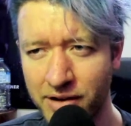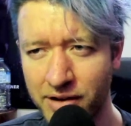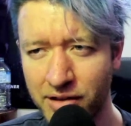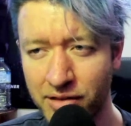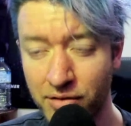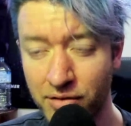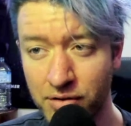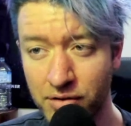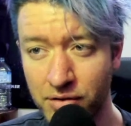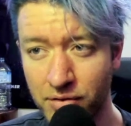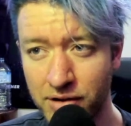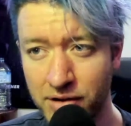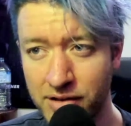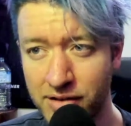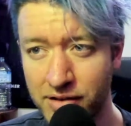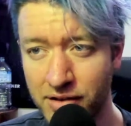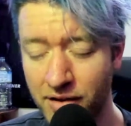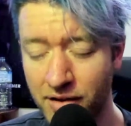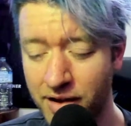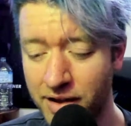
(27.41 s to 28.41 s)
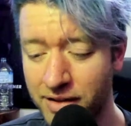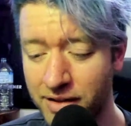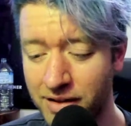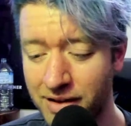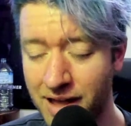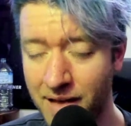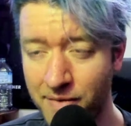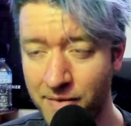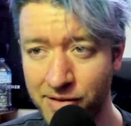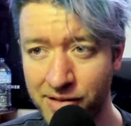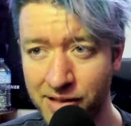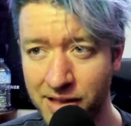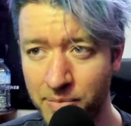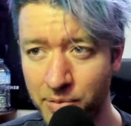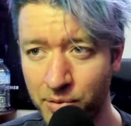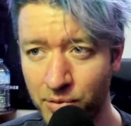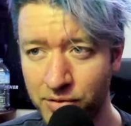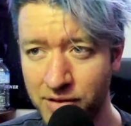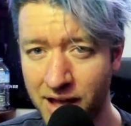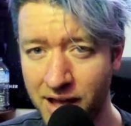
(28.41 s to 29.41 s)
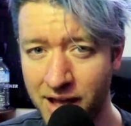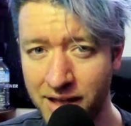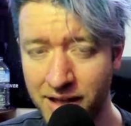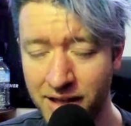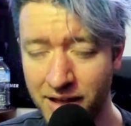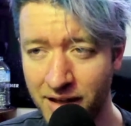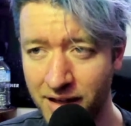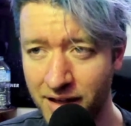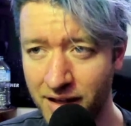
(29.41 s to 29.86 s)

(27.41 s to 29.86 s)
And I thought, God, he's tired. Let him sleep all day.